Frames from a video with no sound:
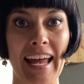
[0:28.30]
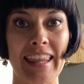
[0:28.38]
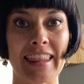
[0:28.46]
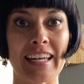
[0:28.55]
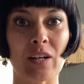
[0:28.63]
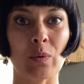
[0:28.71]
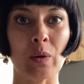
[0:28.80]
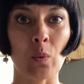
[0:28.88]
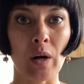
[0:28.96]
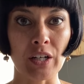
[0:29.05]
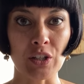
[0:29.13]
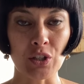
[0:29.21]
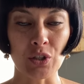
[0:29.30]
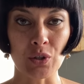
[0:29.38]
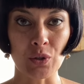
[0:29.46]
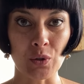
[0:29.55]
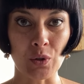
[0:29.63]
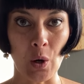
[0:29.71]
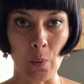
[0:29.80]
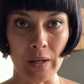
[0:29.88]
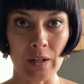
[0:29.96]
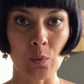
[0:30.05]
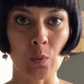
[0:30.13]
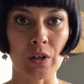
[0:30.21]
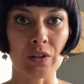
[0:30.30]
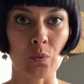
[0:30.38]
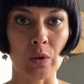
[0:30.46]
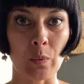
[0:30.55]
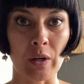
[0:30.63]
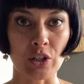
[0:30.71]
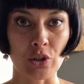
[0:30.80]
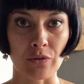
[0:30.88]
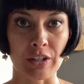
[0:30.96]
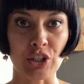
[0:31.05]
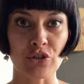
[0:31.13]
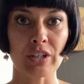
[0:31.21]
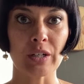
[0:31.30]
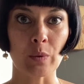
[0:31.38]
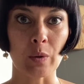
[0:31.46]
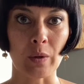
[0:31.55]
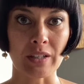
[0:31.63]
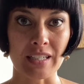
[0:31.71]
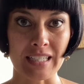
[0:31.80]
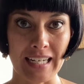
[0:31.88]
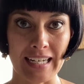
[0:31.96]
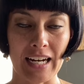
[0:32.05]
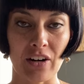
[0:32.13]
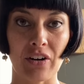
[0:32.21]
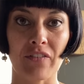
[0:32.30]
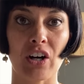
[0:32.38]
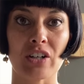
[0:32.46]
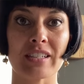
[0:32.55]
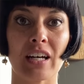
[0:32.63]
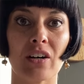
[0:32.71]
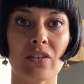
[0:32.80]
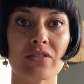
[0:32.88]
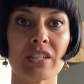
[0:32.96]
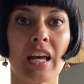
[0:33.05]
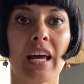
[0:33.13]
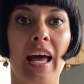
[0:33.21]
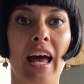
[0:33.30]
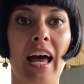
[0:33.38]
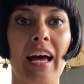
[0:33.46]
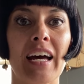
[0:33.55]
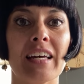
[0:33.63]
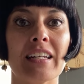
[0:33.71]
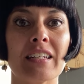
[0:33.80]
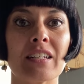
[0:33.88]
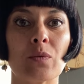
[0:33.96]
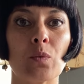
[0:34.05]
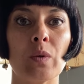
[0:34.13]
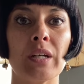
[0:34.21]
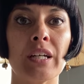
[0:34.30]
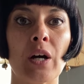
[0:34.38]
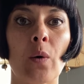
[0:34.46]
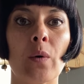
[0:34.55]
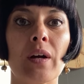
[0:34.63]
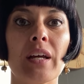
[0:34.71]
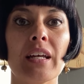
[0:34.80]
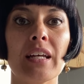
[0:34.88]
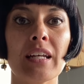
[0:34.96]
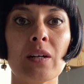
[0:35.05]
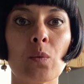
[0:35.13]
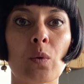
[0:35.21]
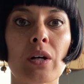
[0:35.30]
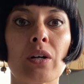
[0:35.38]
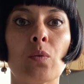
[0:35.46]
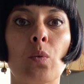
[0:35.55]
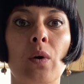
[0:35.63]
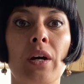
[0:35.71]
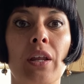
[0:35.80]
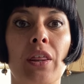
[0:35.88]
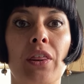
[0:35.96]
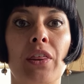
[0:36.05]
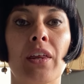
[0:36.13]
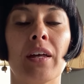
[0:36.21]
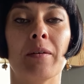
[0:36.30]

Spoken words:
like we want to go inward, we want to retreat, we want to take care of ourselves, and we go inward with